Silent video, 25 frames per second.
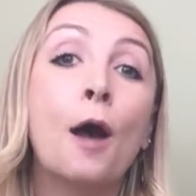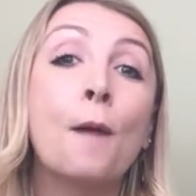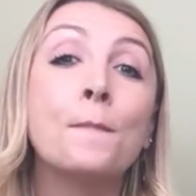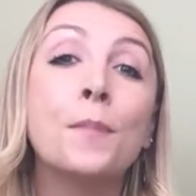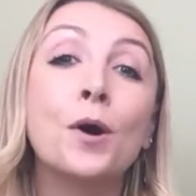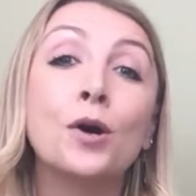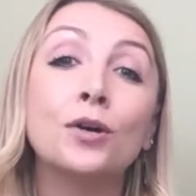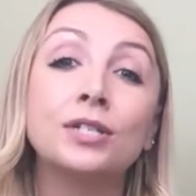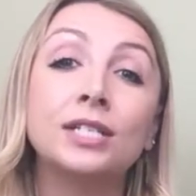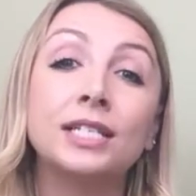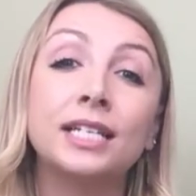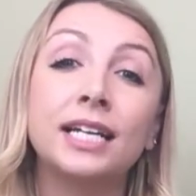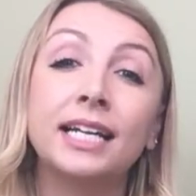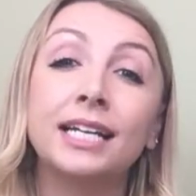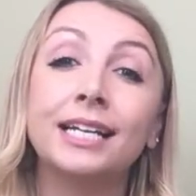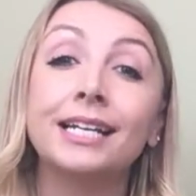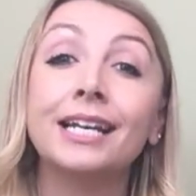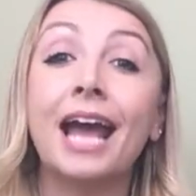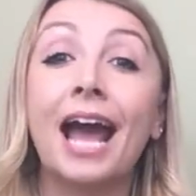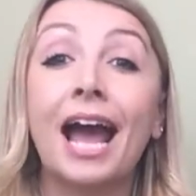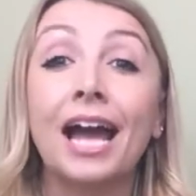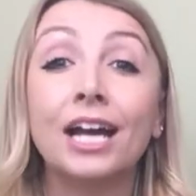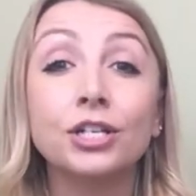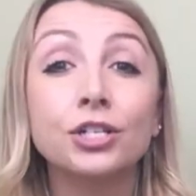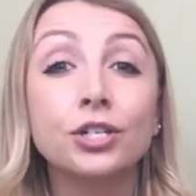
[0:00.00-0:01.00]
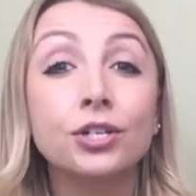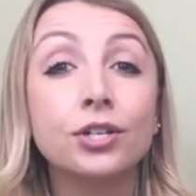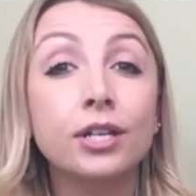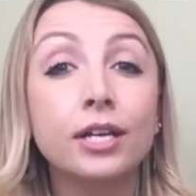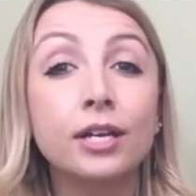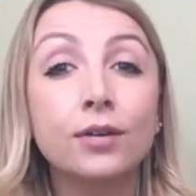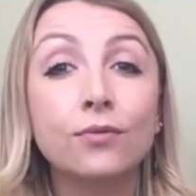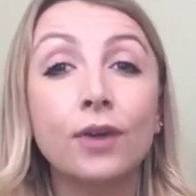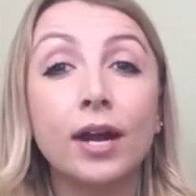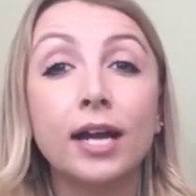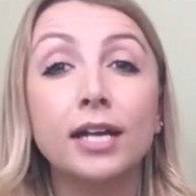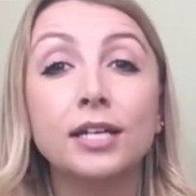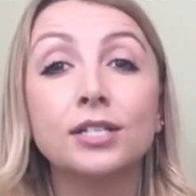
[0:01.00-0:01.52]
boasting
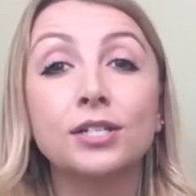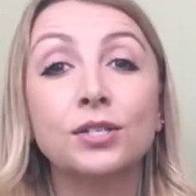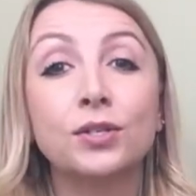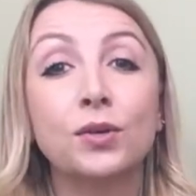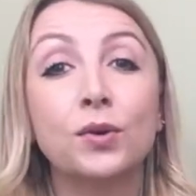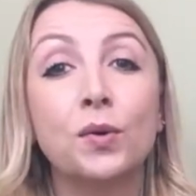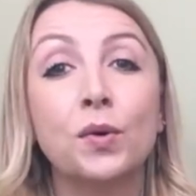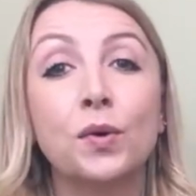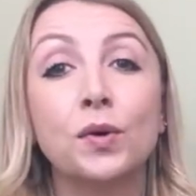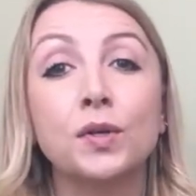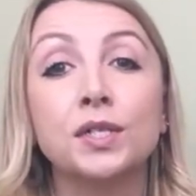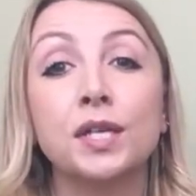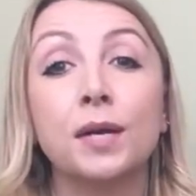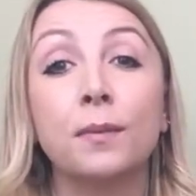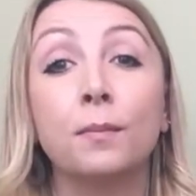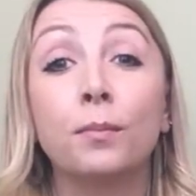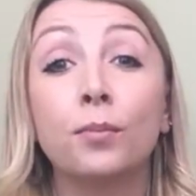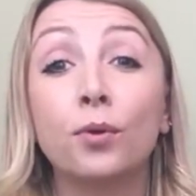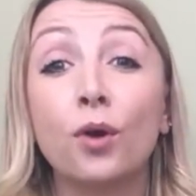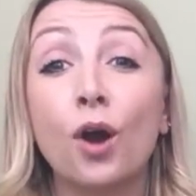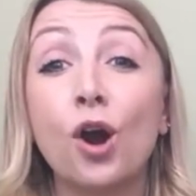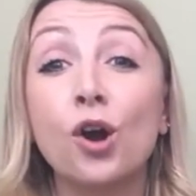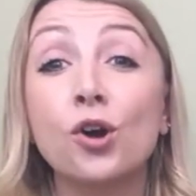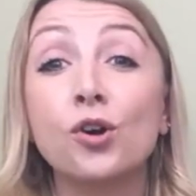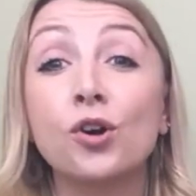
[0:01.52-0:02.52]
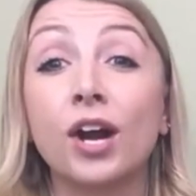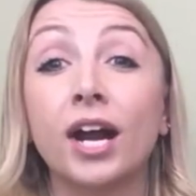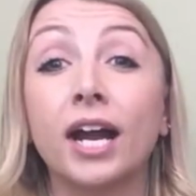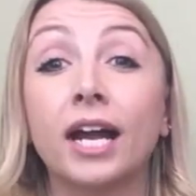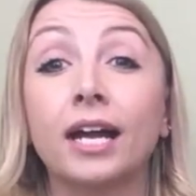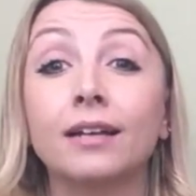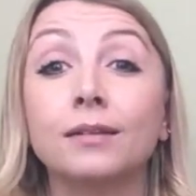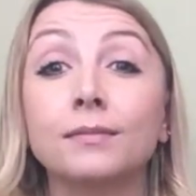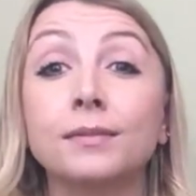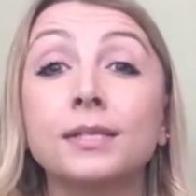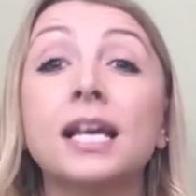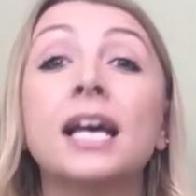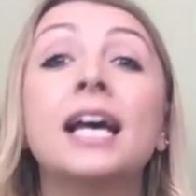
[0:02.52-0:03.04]
nationally ranked schools and
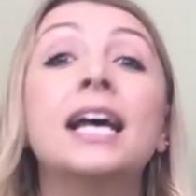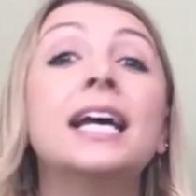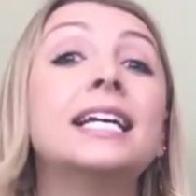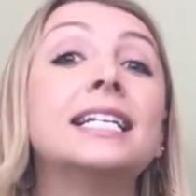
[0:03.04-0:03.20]
programs,